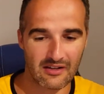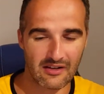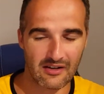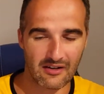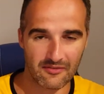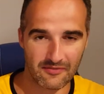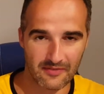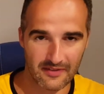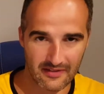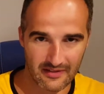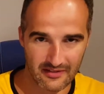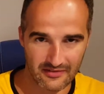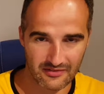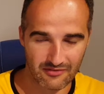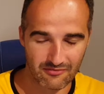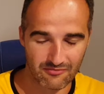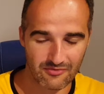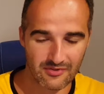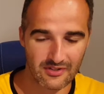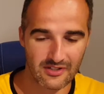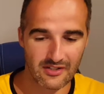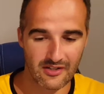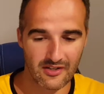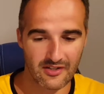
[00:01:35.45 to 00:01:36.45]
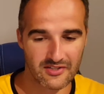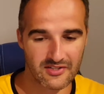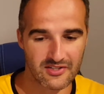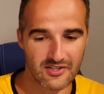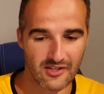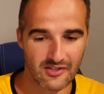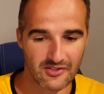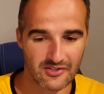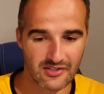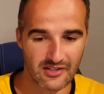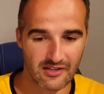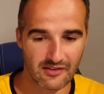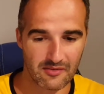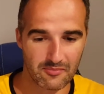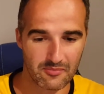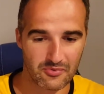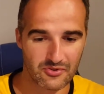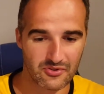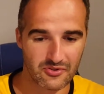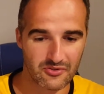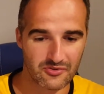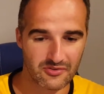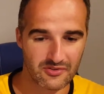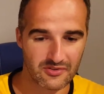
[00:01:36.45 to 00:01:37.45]
and I think that's a really nice touch that the
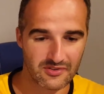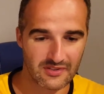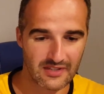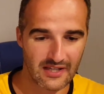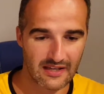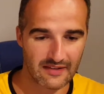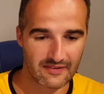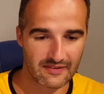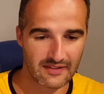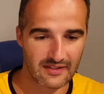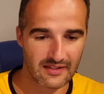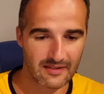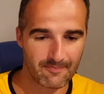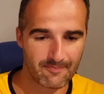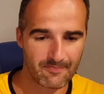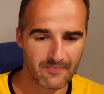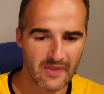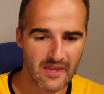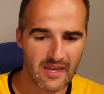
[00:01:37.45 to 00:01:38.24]
producers had there.